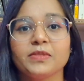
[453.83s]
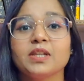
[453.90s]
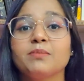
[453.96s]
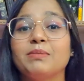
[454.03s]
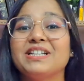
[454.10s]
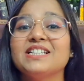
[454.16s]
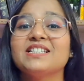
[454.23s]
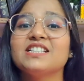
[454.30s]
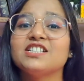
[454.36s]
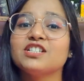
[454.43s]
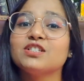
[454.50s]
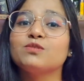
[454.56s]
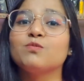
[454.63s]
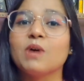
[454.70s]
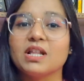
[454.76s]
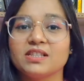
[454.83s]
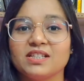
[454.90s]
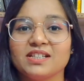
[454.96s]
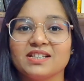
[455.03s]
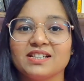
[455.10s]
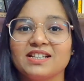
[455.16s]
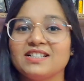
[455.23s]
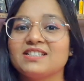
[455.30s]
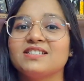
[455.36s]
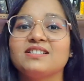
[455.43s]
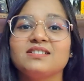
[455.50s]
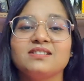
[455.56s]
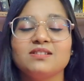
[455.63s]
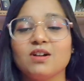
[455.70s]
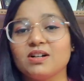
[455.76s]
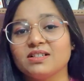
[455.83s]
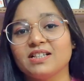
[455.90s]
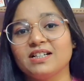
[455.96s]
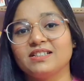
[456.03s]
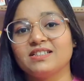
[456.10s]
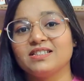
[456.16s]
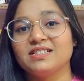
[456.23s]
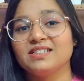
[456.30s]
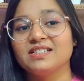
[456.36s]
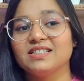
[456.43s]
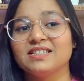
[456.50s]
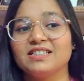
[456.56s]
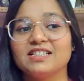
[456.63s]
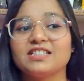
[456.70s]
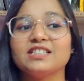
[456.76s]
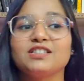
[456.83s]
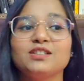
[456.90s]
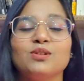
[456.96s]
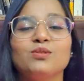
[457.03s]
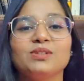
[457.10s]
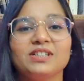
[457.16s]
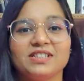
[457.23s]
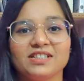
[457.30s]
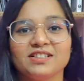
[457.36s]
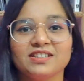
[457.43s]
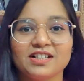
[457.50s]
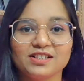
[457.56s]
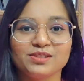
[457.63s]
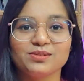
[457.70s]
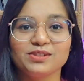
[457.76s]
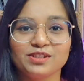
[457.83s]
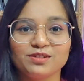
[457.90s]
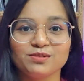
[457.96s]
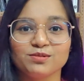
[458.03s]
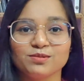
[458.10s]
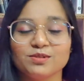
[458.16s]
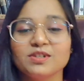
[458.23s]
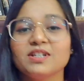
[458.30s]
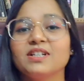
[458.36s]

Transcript: But this is just one thing. It's not that this is the only thing that you need to do.